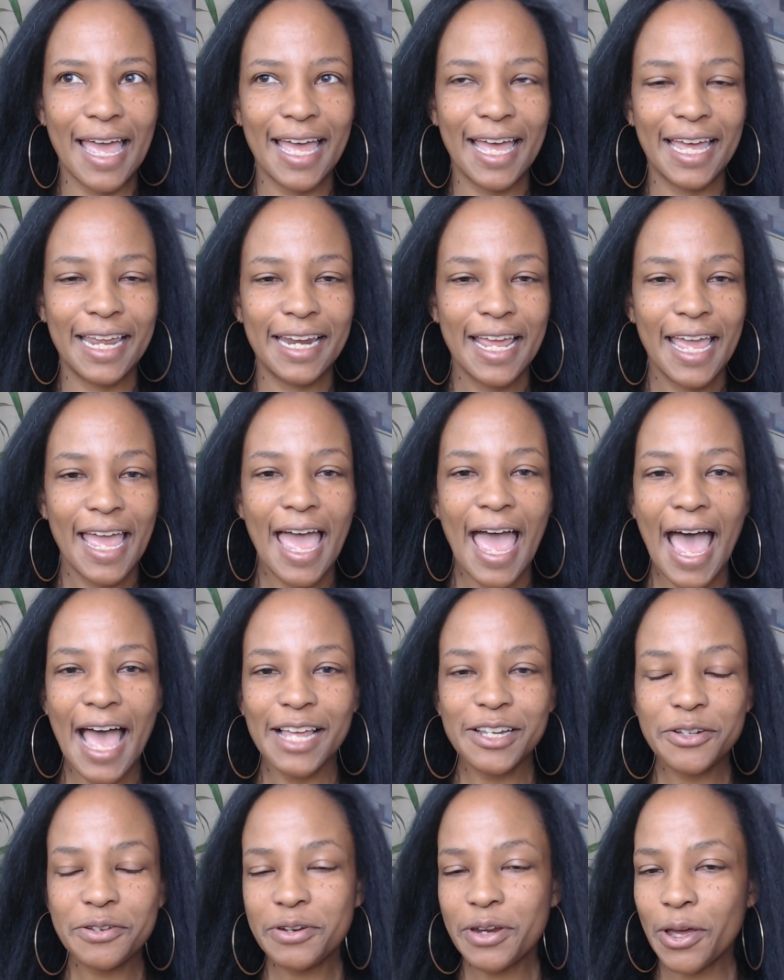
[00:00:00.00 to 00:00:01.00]
And
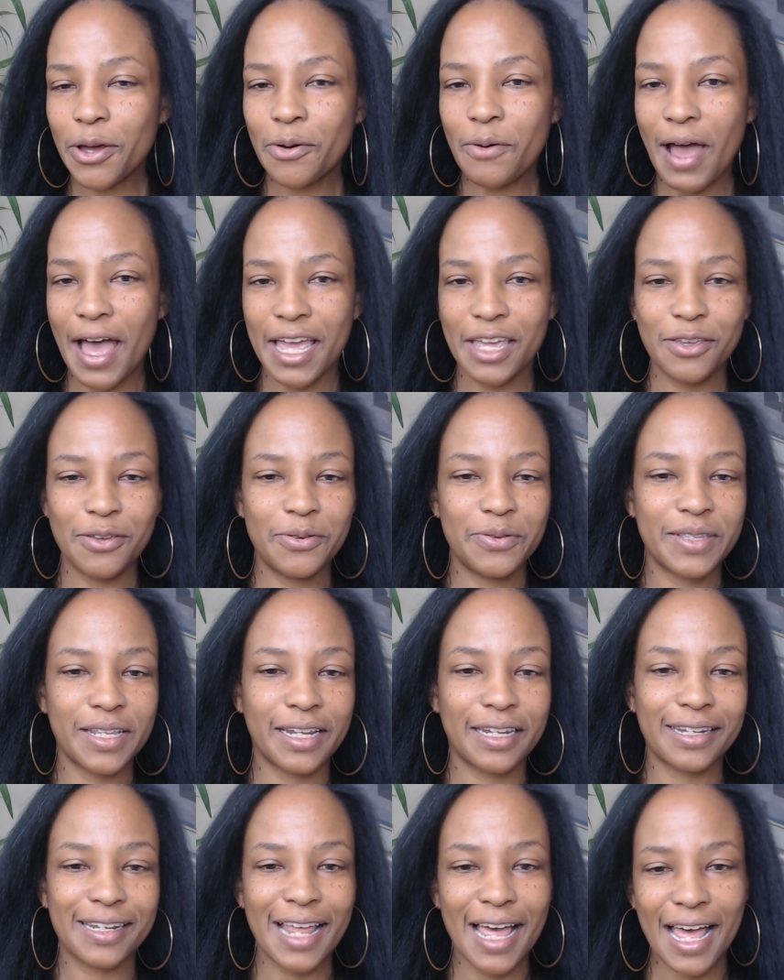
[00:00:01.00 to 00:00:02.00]
as you know, I use a
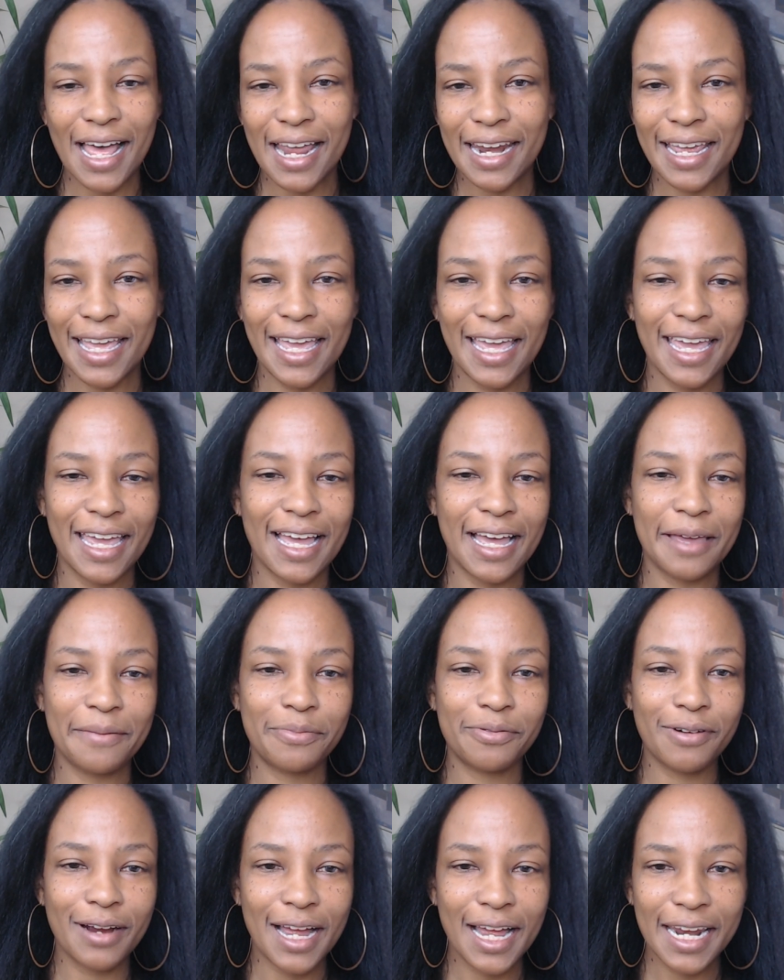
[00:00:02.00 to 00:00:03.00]
lot of AI
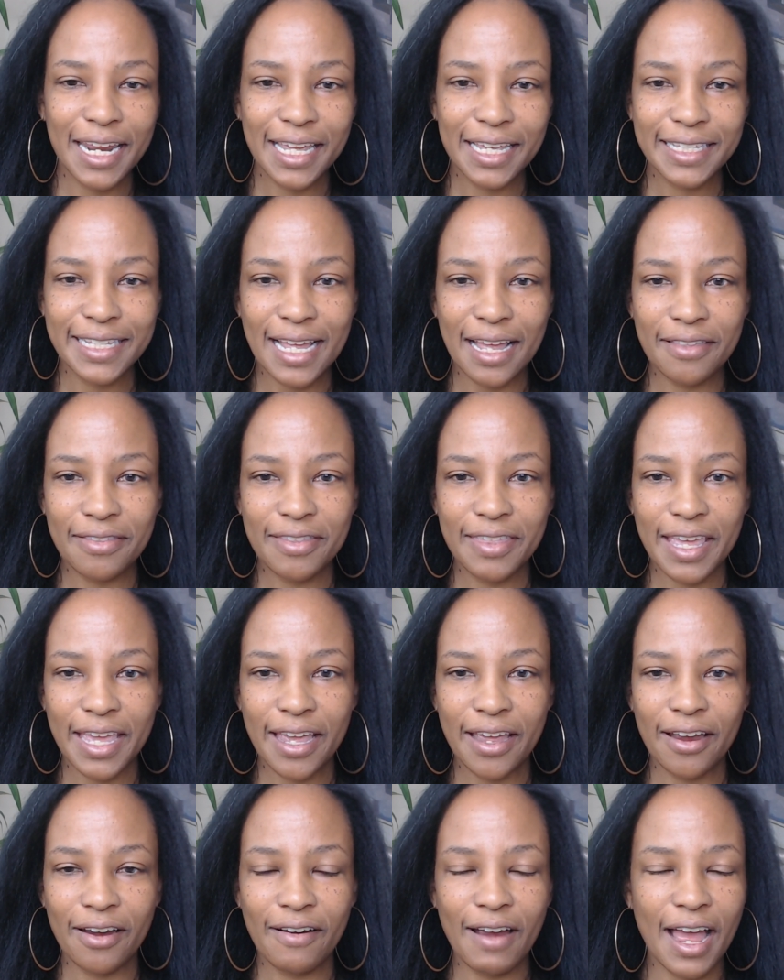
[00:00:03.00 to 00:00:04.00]
products out
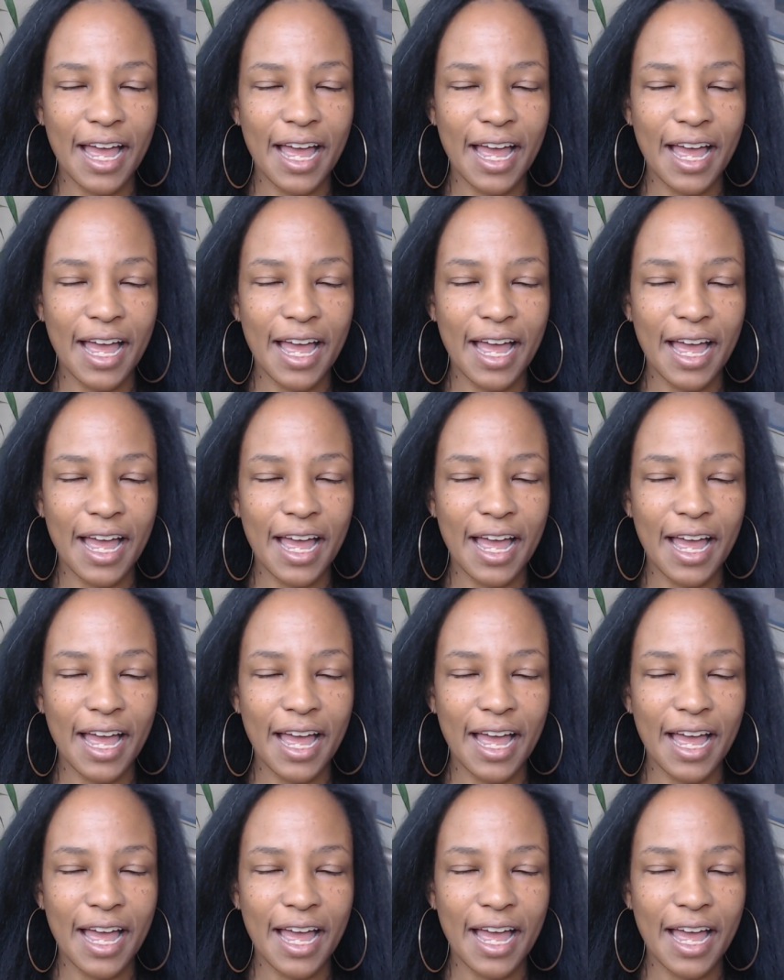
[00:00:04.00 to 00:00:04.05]
there.